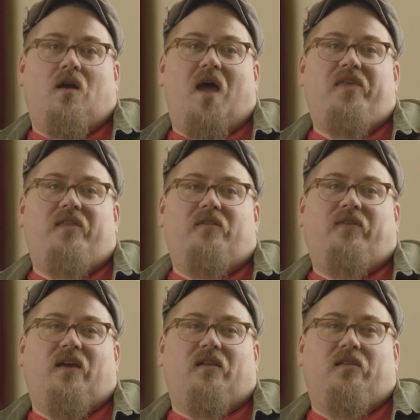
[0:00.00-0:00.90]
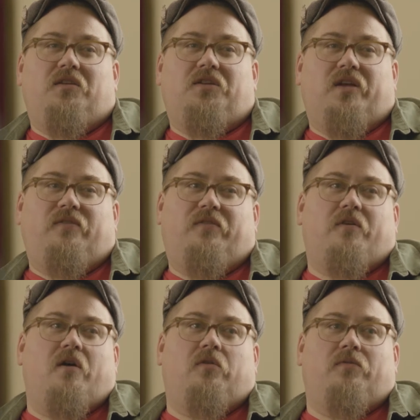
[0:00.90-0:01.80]
I think there's a legit
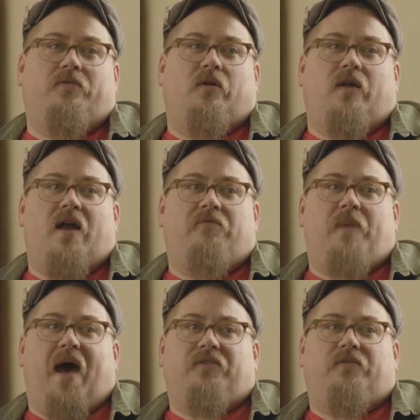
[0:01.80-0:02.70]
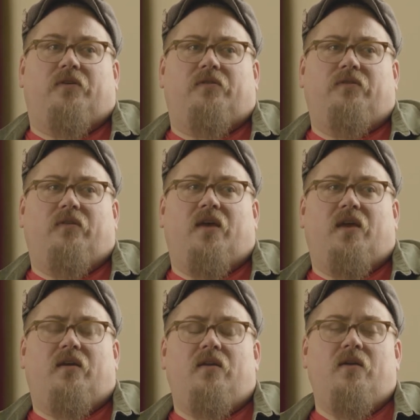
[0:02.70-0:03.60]
struggle for a lot of pastors. It